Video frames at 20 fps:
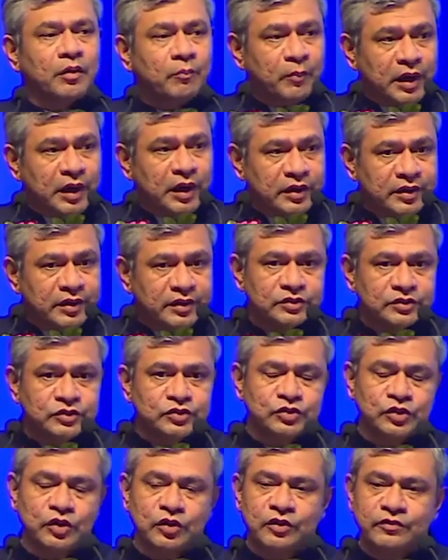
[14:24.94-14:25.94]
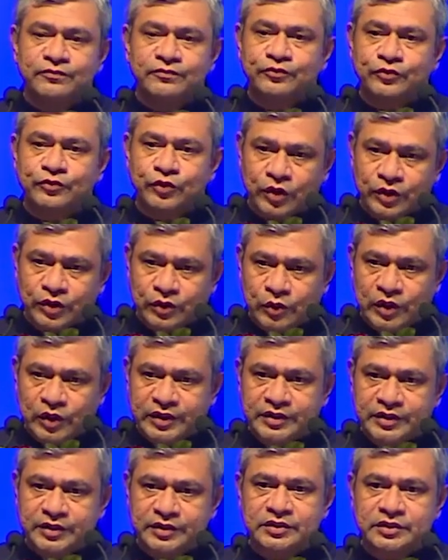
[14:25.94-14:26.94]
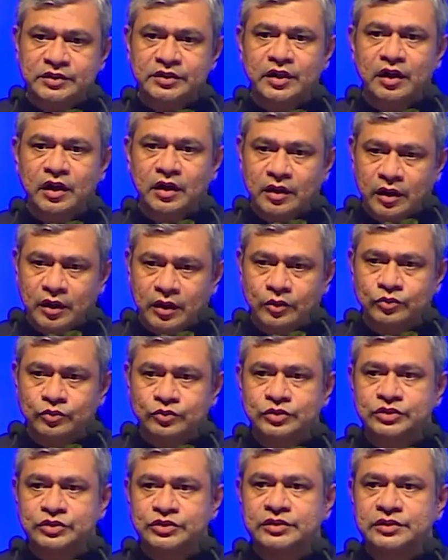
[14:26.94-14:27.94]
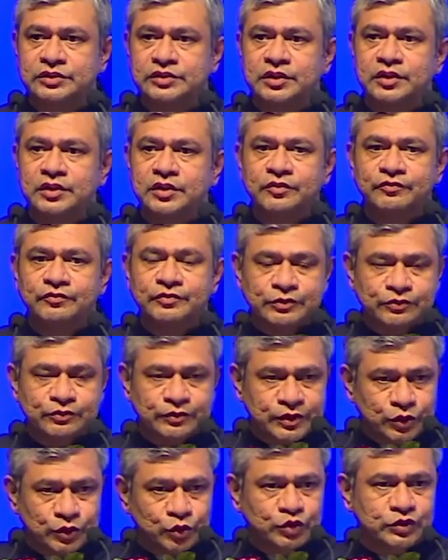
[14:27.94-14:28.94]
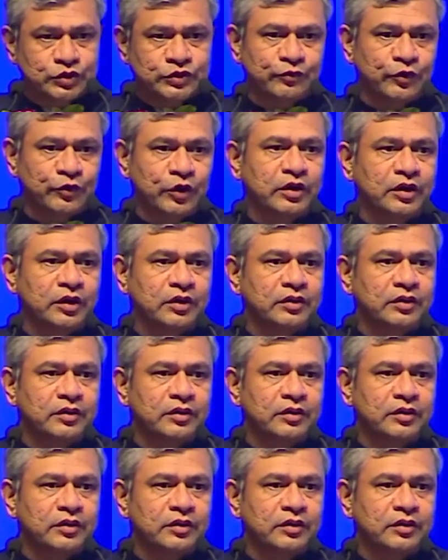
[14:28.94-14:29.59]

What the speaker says: millions of fraudulent accounts which were used for